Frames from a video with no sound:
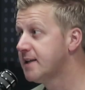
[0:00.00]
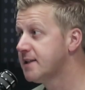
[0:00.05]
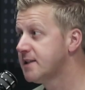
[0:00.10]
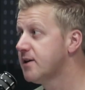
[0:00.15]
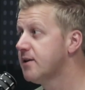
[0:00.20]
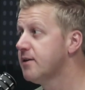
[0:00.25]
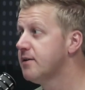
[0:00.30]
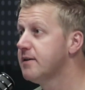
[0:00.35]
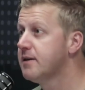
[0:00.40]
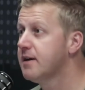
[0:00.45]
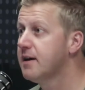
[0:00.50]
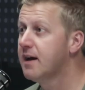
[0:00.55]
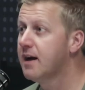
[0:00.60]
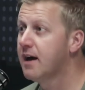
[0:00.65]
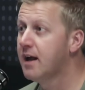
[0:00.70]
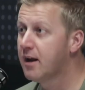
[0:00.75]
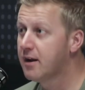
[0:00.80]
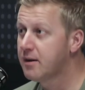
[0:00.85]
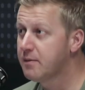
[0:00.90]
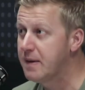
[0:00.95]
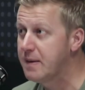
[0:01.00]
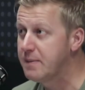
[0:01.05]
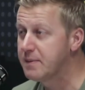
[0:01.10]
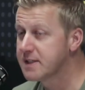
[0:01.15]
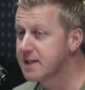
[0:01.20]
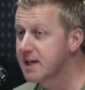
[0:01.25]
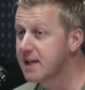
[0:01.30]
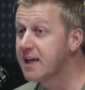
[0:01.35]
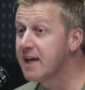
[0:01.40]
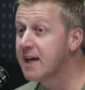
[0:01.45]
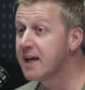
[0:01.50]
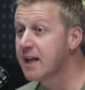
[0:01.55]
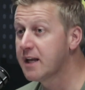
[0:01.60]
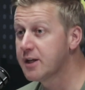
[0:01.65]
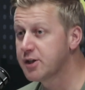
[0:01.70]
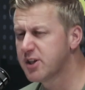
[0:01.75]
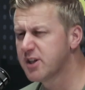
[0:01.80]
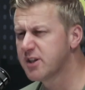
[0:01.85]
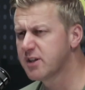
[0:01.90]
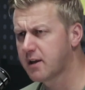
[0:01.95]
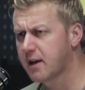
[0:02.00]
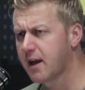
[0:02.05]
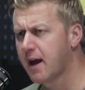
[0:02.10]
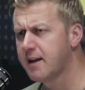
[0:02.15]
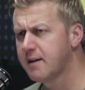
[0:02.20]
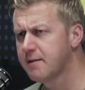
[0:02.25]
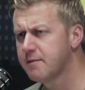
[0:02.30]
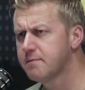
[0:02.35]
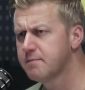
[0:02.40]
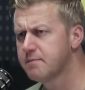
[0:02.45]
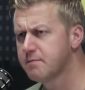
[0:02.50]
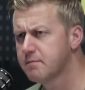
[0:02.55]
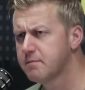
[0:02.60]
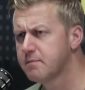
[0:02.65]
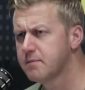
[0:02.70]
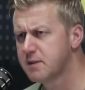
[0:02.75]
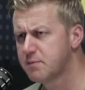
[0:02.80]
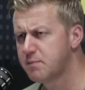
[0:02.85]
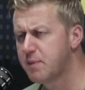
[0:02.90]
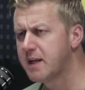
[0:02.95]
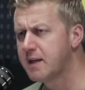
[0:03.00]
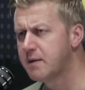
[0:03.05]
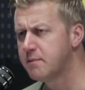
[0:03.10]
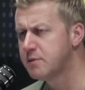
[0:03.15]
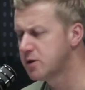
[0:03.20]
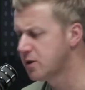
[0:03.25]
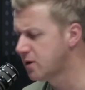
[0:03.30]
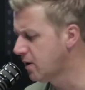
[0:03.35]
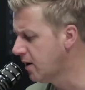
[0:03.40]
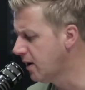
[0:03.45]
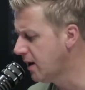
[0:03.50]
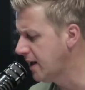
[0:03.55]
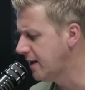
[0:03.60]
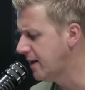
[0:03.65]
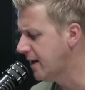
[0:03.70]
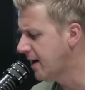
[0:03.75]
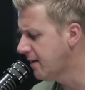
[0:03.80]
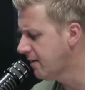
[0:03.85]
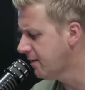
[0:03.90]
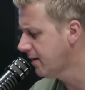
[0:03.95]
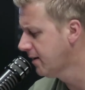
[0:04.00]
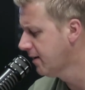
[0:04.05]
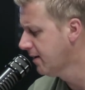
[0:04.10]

and so a lot of people say the English just kind of sped him to an early death.